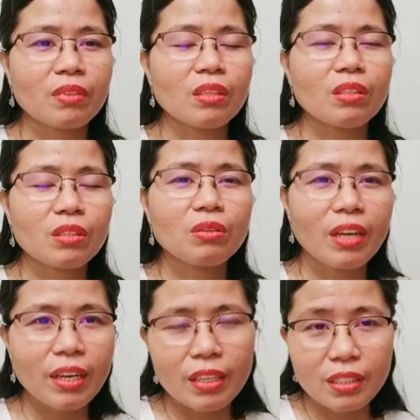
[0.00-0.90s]
So
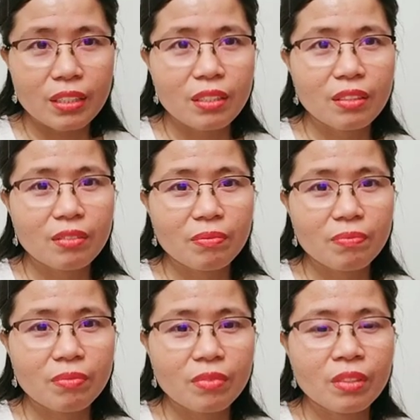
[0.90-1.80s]
guys,
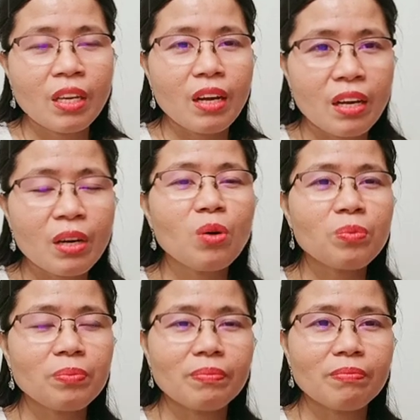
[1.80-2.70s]
I
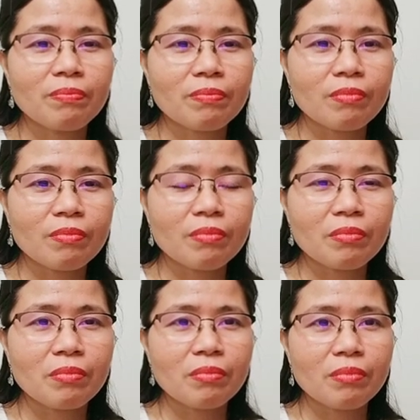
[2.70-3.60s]
hope
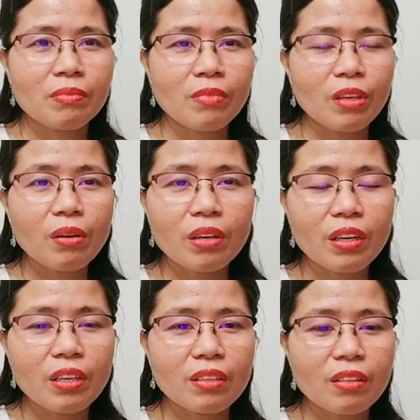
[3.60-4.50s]
you
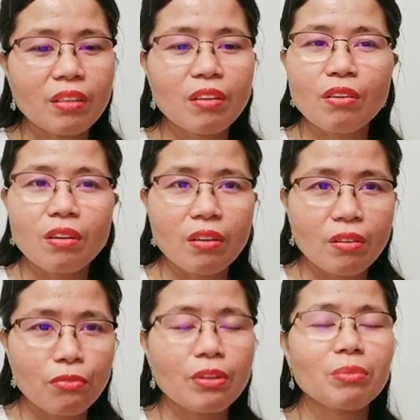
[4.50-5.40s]
learn
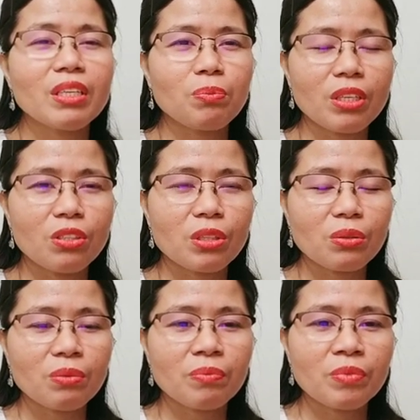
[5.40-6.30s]
from this
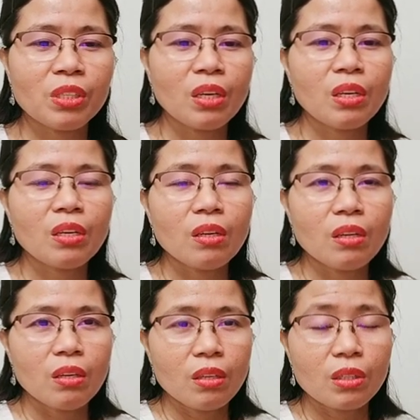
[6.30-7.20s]
video.
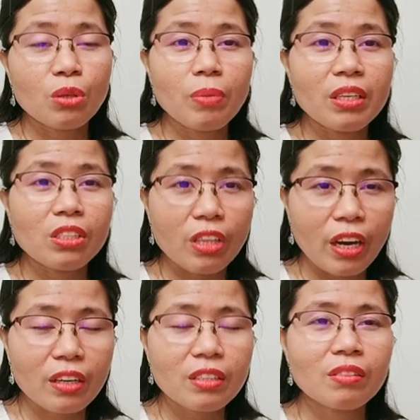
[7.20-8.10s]
So please
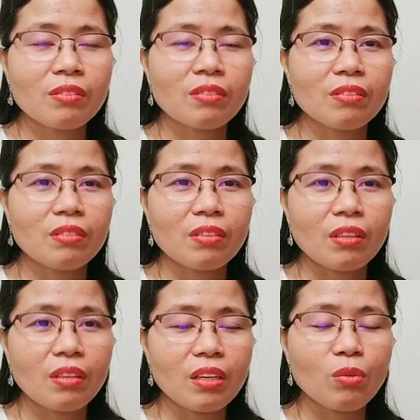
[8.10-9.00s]
share,
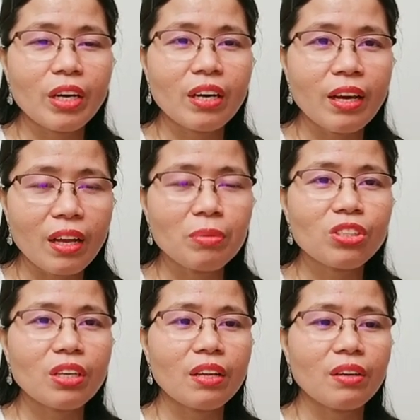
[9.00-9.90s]
then we can help each
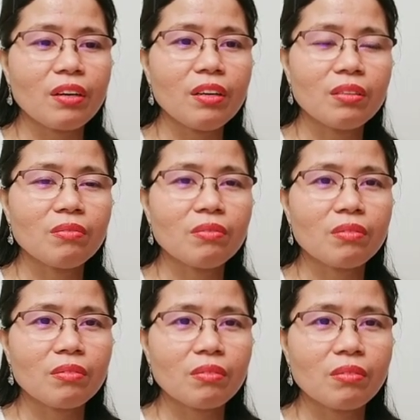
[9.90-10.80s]
other.
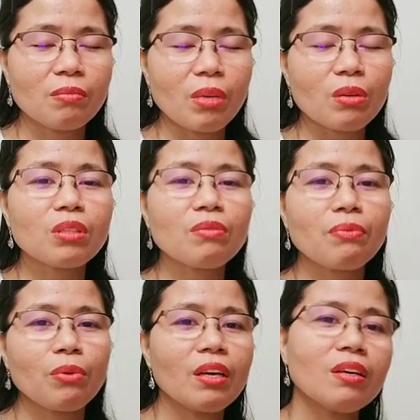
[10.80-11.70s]
Because if
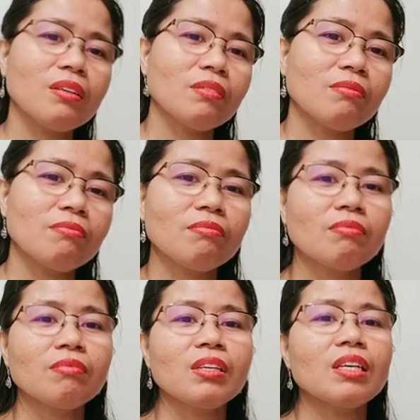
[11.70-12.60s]
we
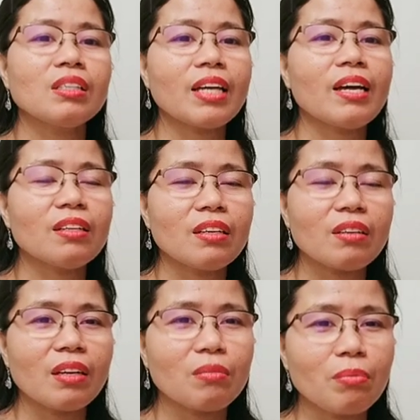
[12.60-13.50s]
stand
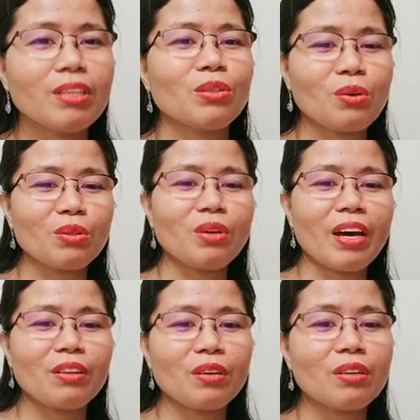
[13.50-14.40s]
and be strong
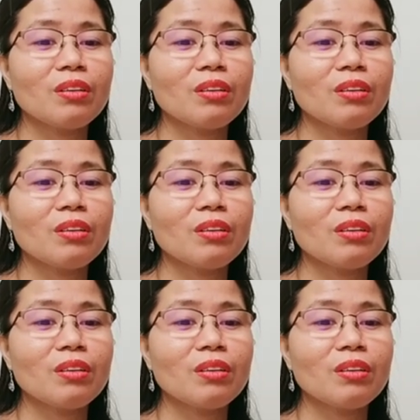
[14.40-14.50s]
together,